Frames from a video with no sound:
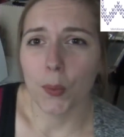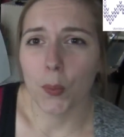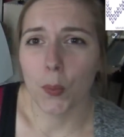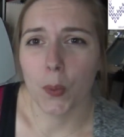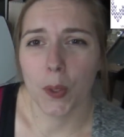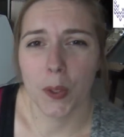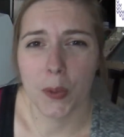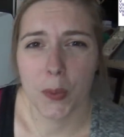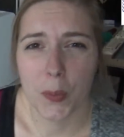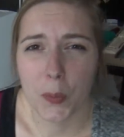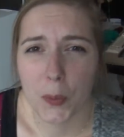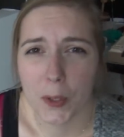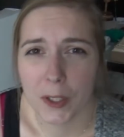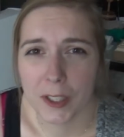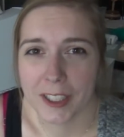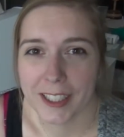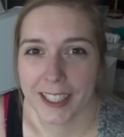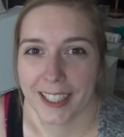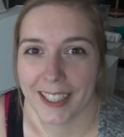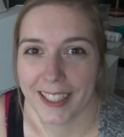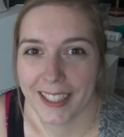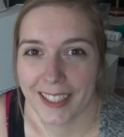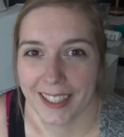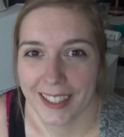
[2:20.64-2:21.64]
One
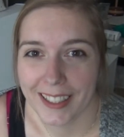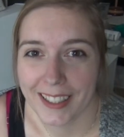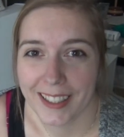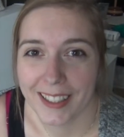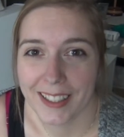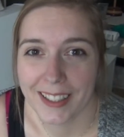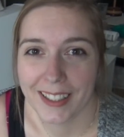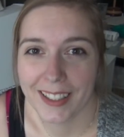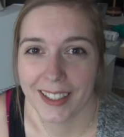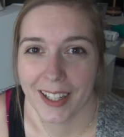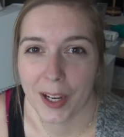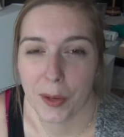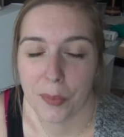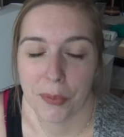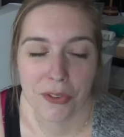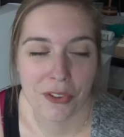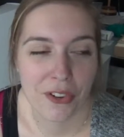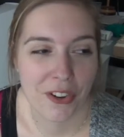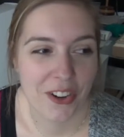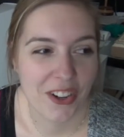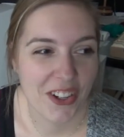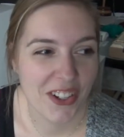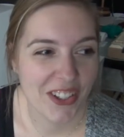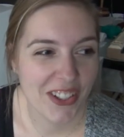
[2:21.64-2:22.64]
warning up
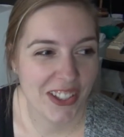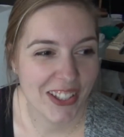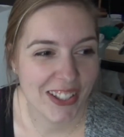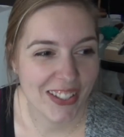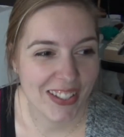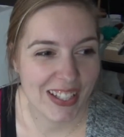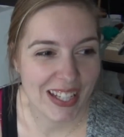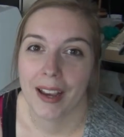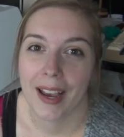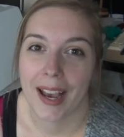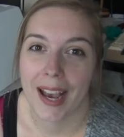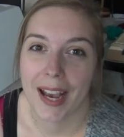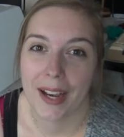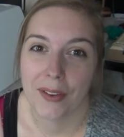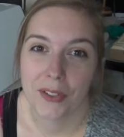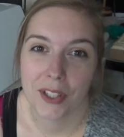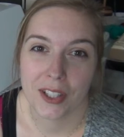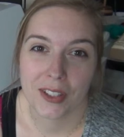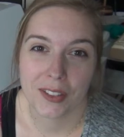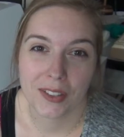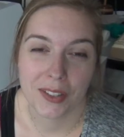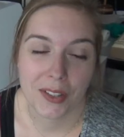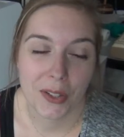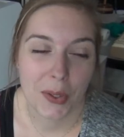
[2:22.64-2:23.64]
front, I've
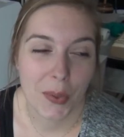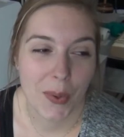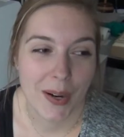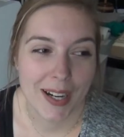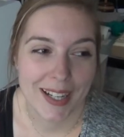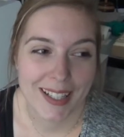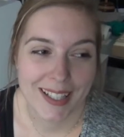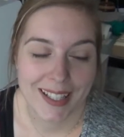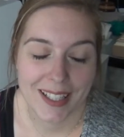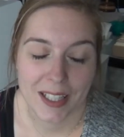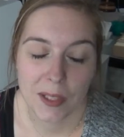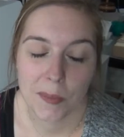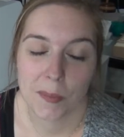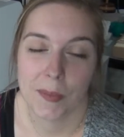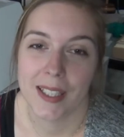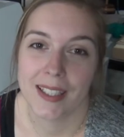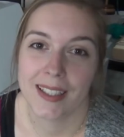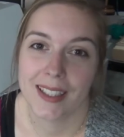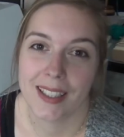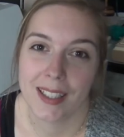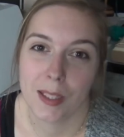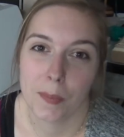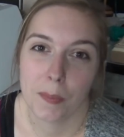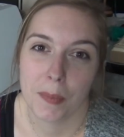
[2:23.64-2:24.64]
done quite some
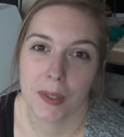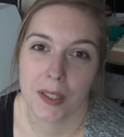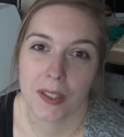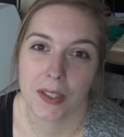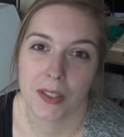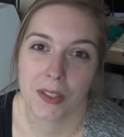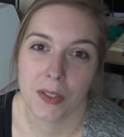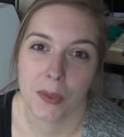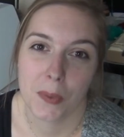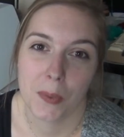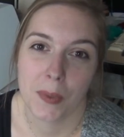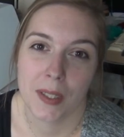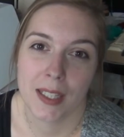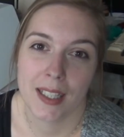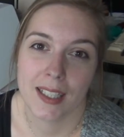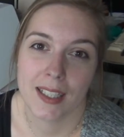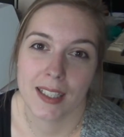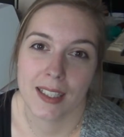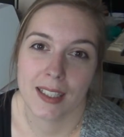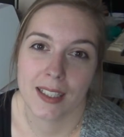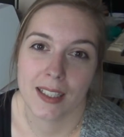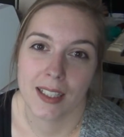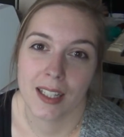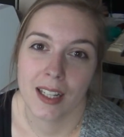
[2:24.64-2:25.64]
knitting the past 2
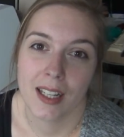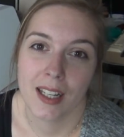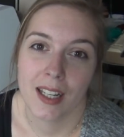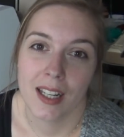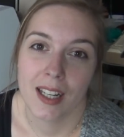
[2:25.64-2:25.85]
weeks,